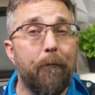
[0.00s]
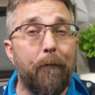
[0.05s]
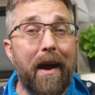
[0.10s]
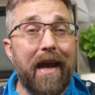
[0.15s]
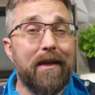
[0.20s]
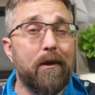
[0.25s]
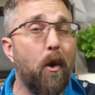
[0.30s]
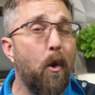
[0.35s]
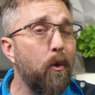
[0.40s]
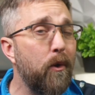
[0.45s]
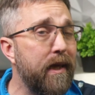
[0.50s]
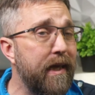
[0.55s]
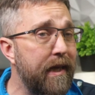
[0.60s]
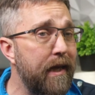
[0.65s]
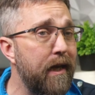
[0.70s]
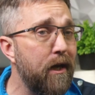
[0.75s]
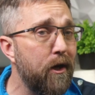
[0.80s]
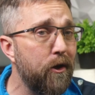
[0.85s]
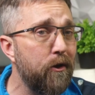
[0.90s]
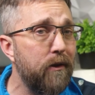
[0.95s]
My goal
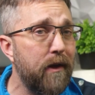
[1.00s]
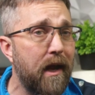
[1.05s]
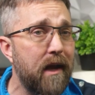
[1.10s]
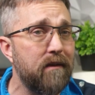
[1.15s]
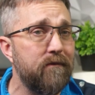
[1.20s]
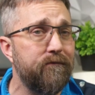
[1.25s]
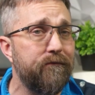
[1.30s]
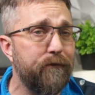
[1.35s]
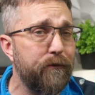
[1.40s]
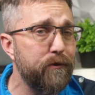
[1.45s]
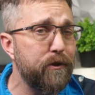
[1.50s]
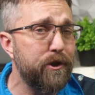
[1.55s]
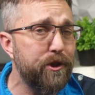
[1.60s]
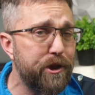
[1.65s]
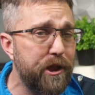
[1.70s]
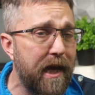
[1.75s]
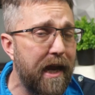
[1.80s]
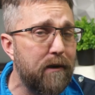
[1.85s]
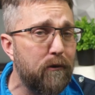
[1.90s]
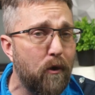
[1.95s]
here and for the
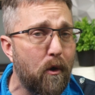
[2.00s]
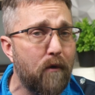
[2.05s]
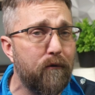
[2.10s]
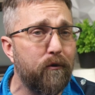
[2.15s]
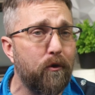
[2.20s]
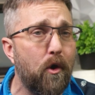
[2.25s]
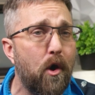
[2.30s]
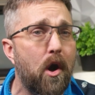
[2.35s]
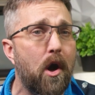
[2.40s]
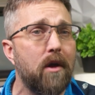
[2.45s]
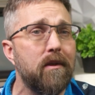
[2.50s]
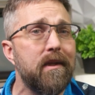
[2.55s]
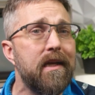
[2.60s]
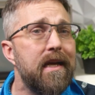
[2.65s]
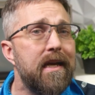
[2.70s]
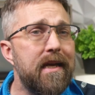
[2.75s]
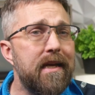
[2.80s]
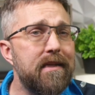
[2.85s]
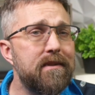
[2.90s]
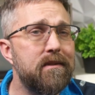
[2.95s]
channel overall
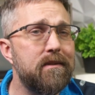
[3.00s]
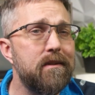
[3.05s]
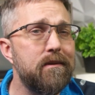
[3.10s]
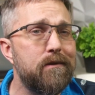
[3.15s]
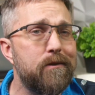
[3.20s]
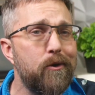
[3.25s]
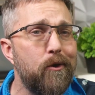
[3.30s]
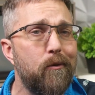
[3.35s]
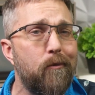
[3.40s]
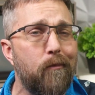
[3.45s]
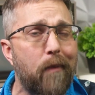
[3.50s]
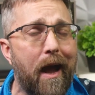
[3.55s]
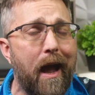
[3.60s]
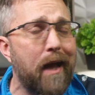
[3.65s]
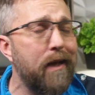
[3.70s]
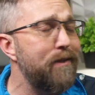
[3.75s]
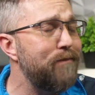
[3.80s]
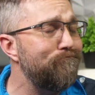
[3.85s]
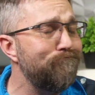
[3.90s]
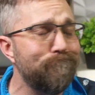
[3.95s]
is to do
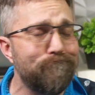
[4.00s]
my